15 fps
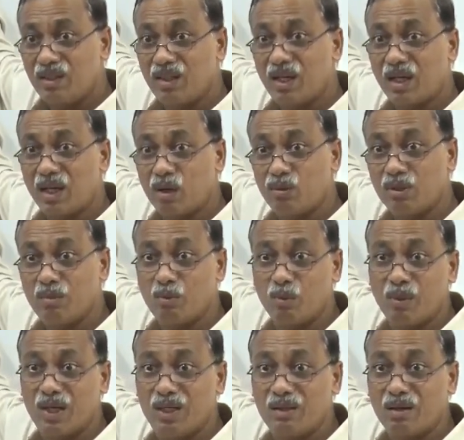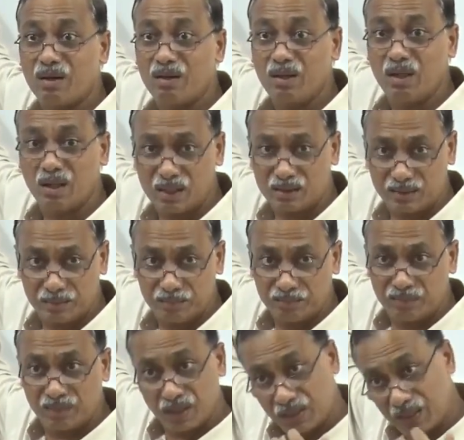taken out the mobile in the running class
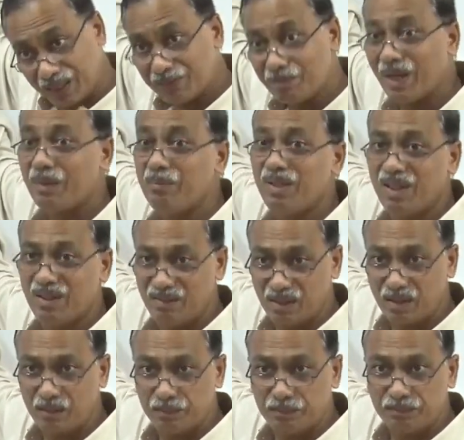that's my behavior